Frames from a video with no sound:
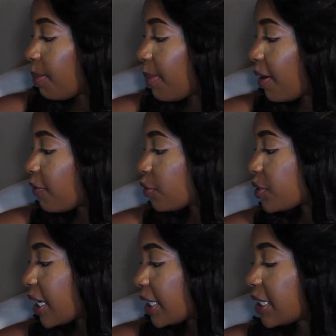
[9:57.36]
my Real
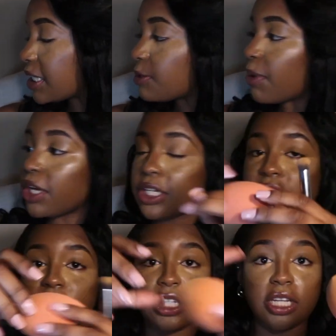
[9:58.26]
Technique
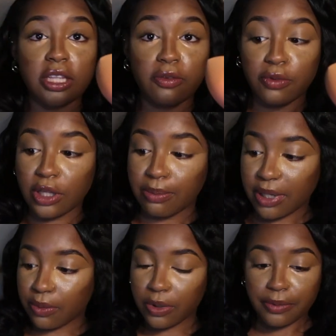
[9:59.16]
sponge, the really
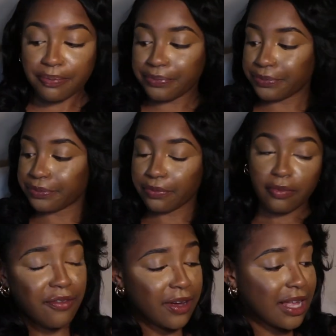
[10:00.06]
big one.
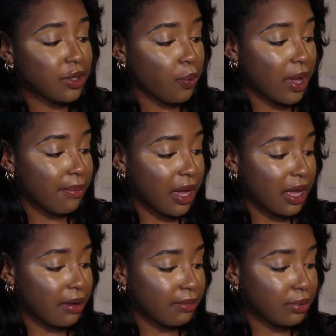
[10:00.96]
I forgot to wet
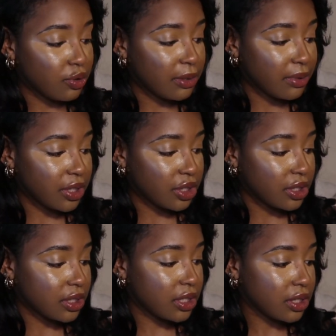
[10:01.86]
my beauty blenders,